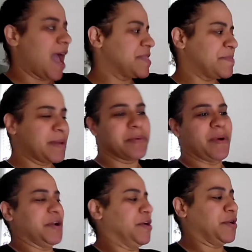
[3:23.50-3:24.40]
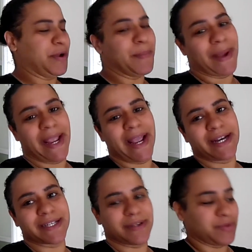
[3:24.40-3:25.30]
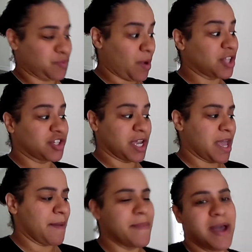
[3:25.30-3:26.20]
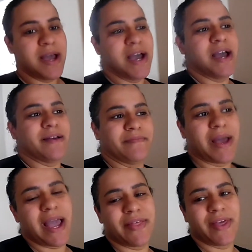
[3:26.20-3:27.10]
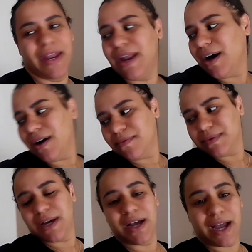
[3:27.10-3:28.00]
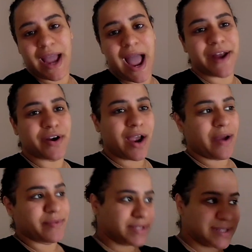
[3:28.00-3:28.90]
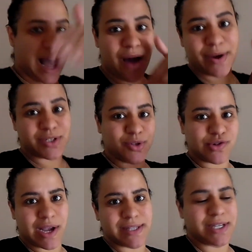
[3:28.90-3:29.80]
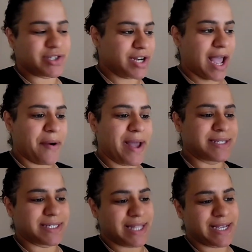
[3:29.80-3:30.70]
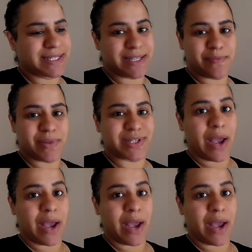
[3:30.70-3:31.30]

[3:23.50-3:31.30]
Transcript: I had the baby monitor in my hand because I was watching him. And then um, I had, I was, how I told you guys yesterday, how I had to like sleep